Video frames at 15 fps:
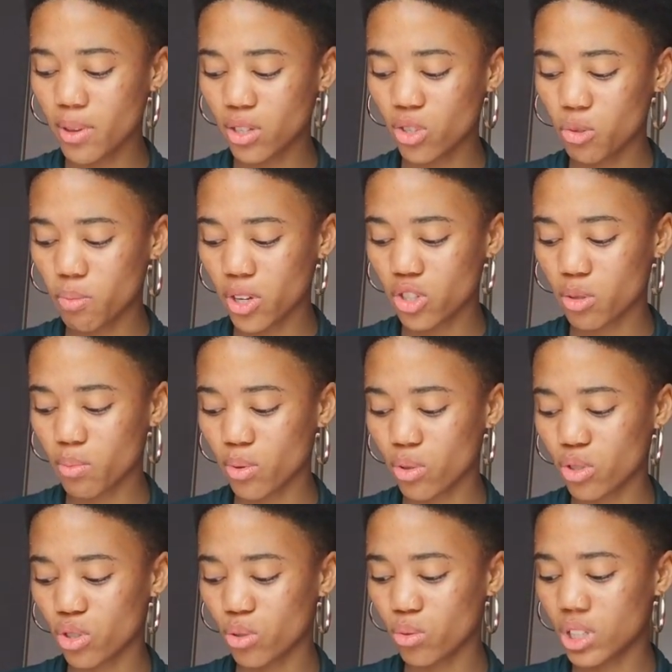makes you special
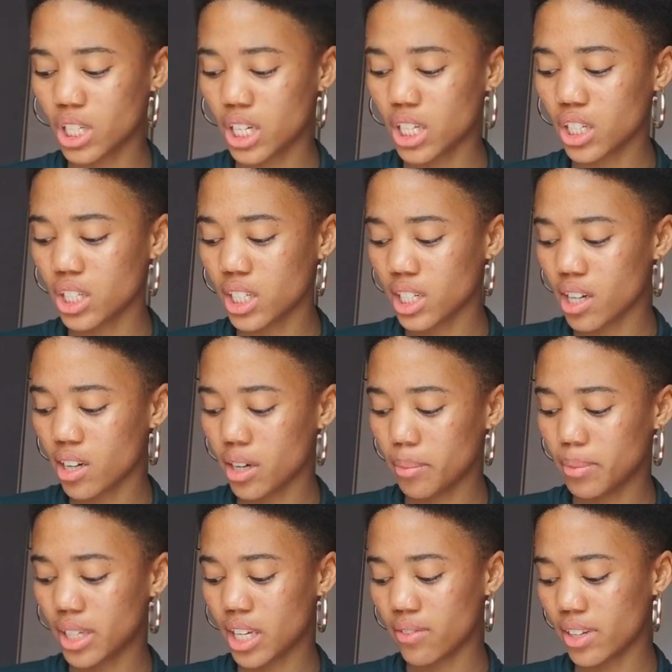because you didn't
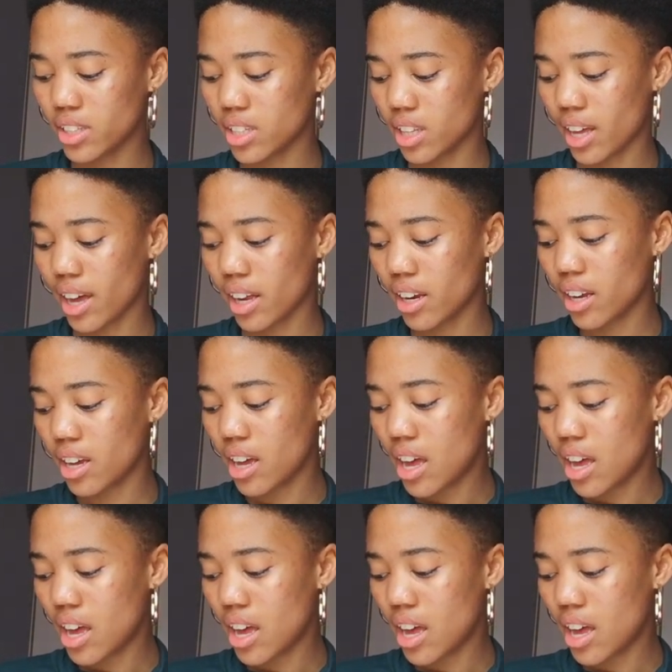um give in to that